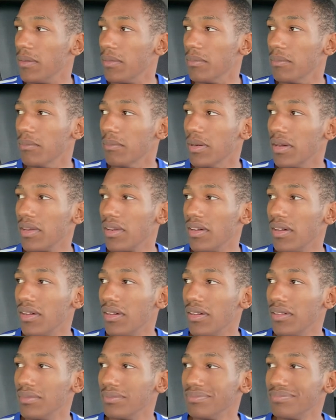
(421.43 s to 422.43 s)
But
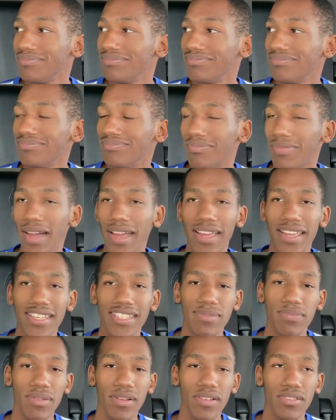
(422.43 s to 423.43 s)
my
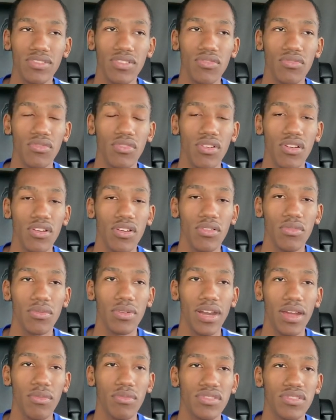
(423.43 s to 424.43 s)
experience overall
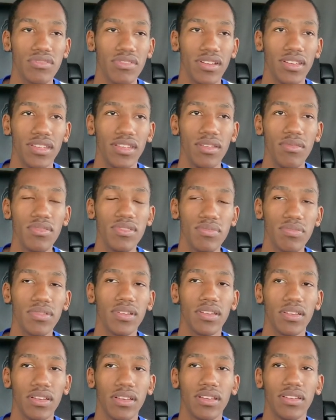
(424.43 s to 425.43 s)
when I was training, it was pretty
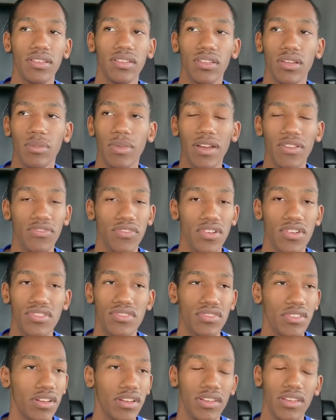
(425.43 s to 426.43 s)
good. You know, my first
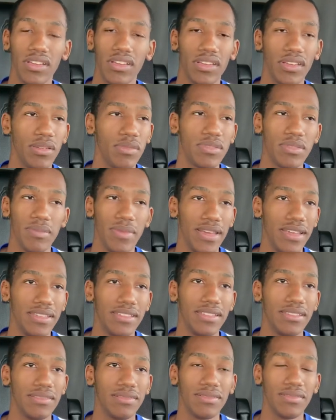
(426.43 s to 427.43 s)
training, he was
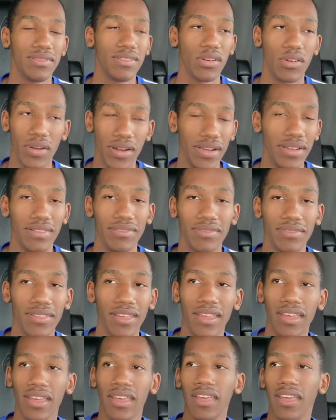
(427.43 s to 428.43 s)
amazing, great.
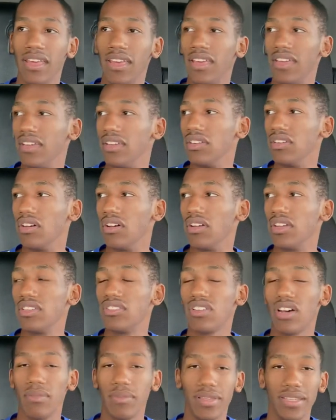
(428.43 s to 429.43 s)
You know, he
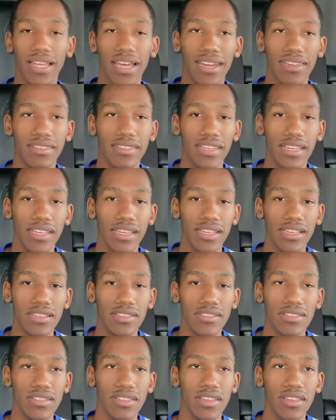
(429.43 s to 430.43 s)
taught me a lot of
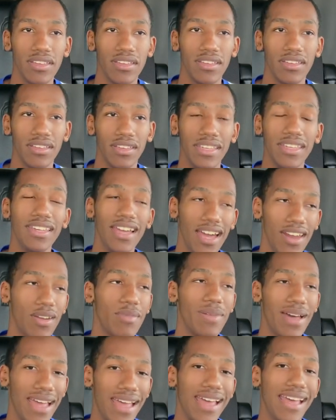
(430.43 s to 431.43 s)
things. He got on
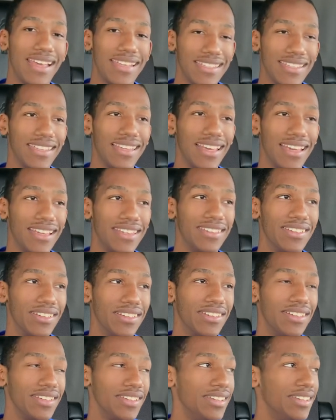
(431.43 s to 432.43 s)
my ass a lot, you know,
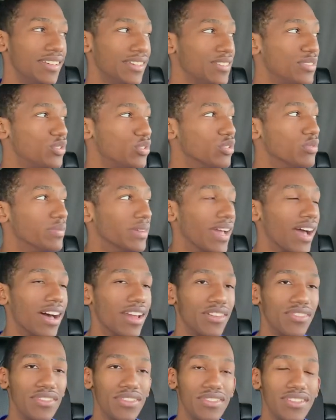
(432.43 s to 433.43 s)
he chewed me out
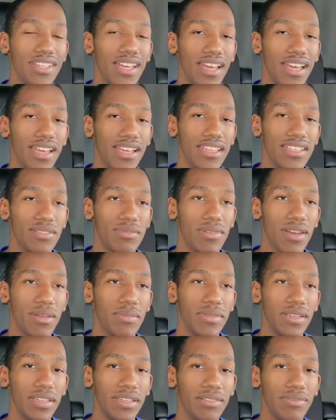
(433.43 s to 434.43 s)
a few times, but I
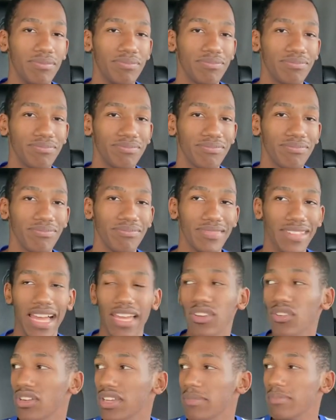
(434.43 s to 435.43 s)
mean, I
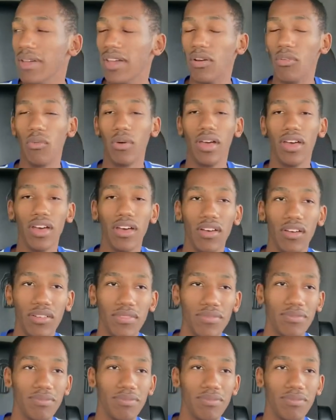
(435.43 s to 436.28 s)
know he meant well.